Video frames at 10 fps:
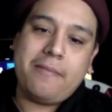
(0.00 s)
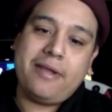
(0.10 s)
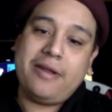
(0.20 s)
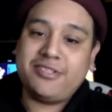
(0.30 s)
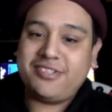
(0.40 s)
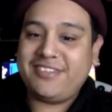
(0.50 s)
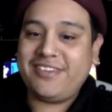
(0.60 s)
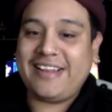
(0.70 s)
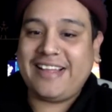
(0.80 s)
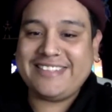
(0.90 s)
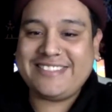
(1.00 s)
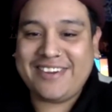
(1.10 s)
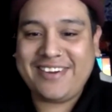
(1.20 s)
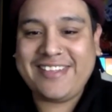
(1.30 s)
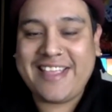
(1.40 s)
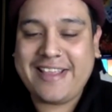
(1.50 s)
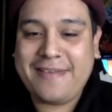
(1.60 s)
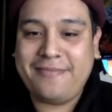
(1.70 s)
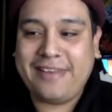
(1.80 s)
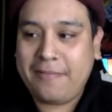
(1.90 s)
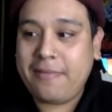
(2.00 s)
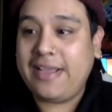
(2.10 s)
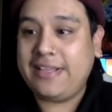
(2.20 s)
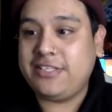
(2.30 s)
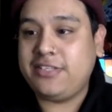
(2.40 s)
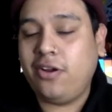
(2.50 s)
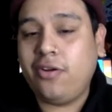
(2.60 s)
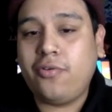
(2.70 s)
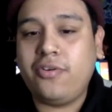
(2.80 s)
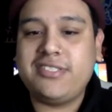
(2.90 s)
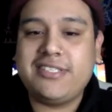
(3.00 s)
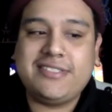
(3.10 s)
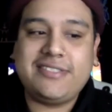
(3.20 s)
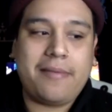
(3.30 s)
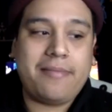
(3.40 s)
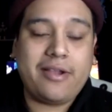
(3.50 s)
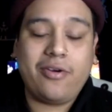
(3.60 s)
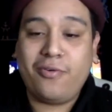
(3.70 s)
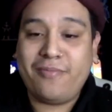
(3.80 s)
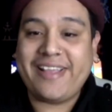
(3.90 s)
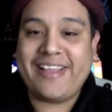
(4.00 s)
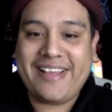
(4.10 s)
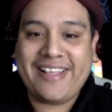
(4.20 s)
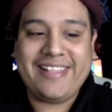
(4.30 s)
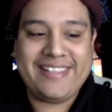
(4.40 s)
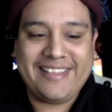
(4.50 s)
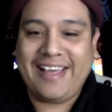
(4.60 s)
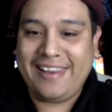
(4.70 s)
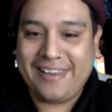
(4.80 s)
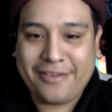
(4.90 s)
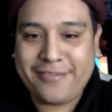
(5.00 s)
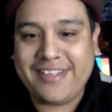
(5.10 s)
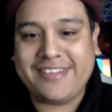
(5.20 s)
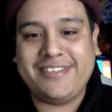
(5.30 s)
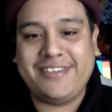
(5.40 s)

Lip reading: but it was until I started taking like my engineering courses that I'm like, oh my god, I love this.